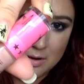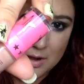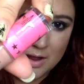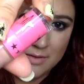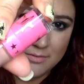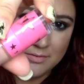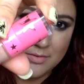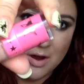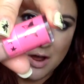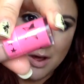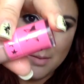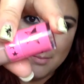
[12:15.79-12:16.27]
I
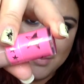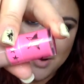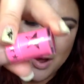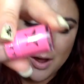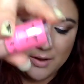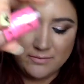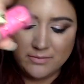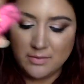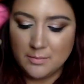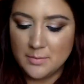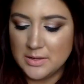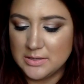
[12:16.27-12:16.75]
have not
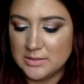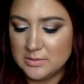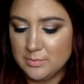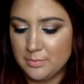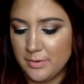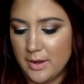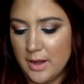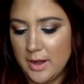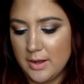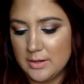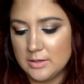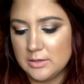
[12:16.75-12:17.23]
bought from his
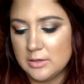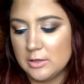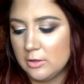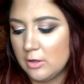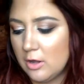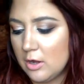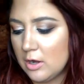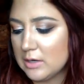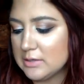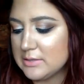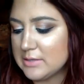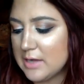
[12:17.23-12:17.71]
brand in a
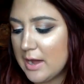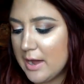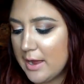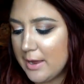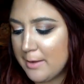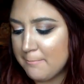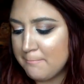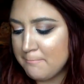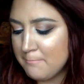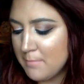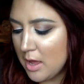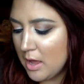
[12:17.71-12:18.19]
long
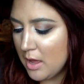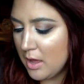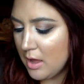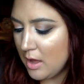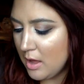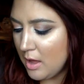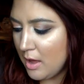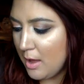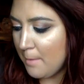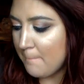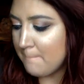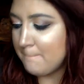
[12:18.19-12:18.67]
time.
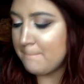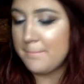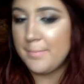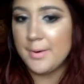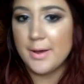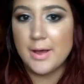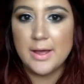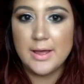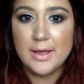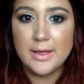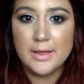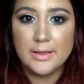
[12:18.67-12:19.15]

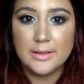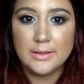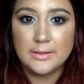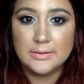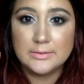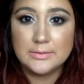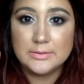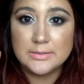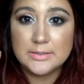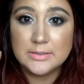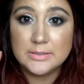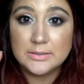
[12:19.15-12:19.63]

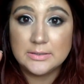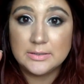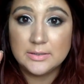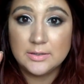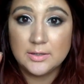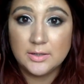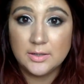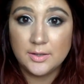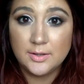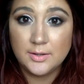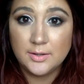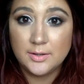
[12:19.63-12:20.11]
But
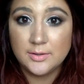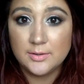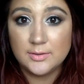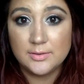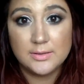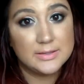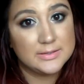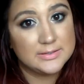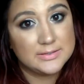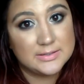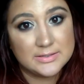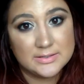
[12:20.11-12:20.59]

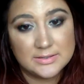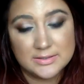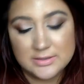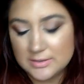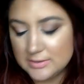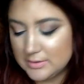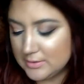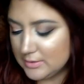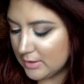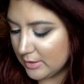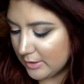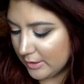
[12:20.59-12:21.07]
this is
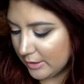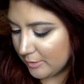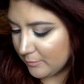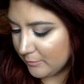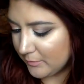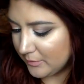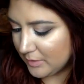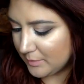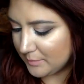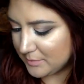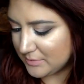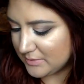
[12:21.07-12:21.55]
the
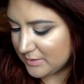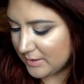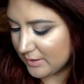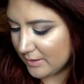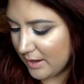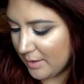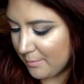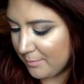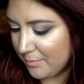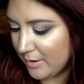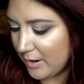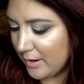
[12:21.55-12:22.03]
liquid lipstick.
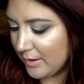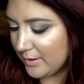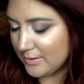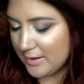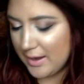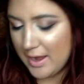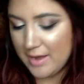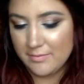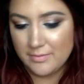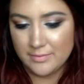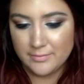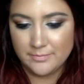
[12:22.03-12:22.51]
I brought it.
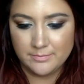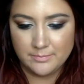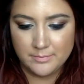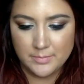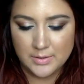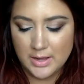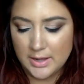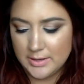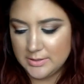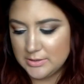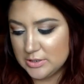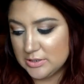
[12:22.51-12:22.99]

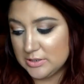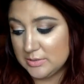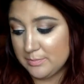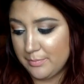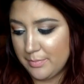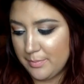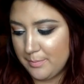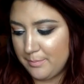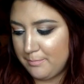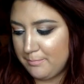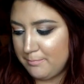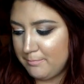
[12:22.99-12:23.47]
I just
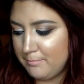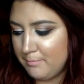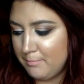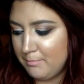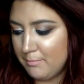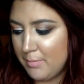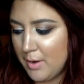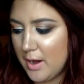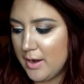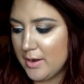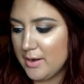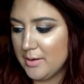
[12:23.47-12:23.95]

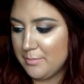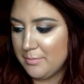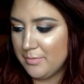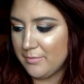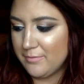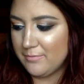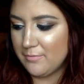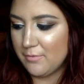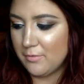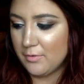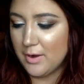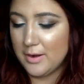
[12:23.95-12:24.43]
bought it
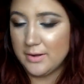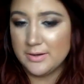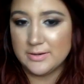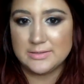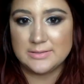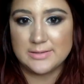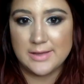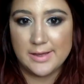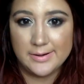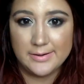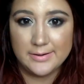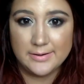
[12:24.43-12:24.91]
before I
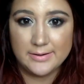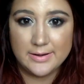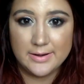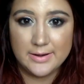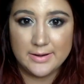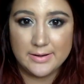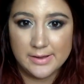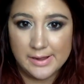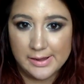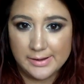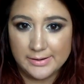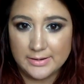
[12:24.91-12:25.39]
decided
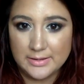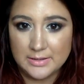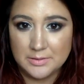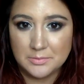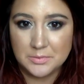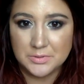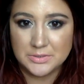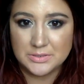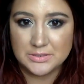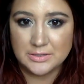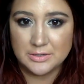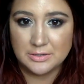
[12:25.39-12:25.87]
that he
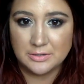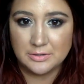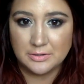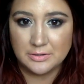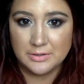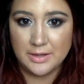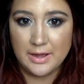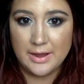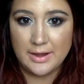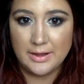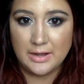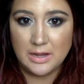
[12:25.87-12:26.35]
wasn't a good
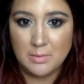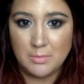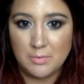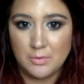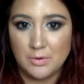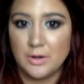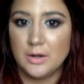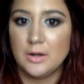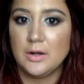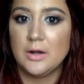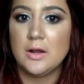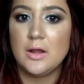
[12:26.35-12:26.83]
guy
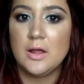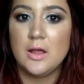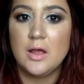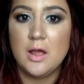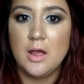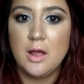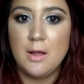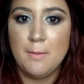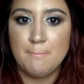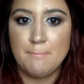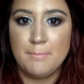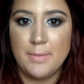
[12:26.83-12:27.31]
anymore.
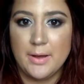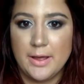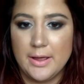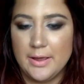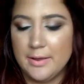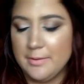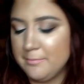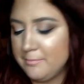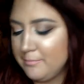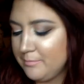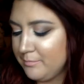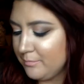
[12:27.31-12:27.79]

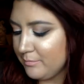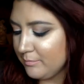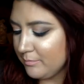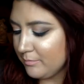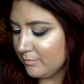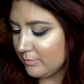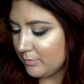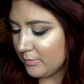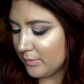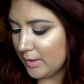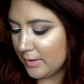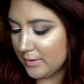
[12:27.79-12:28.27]
But
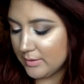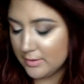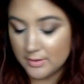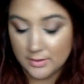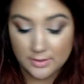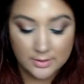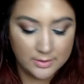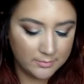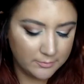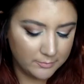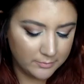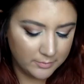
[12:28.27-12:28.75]

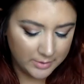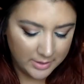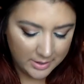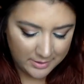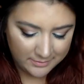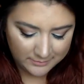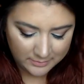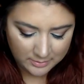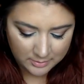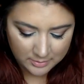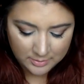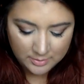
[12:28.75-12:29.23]

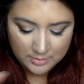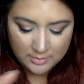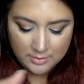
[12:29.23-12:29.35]
whatever.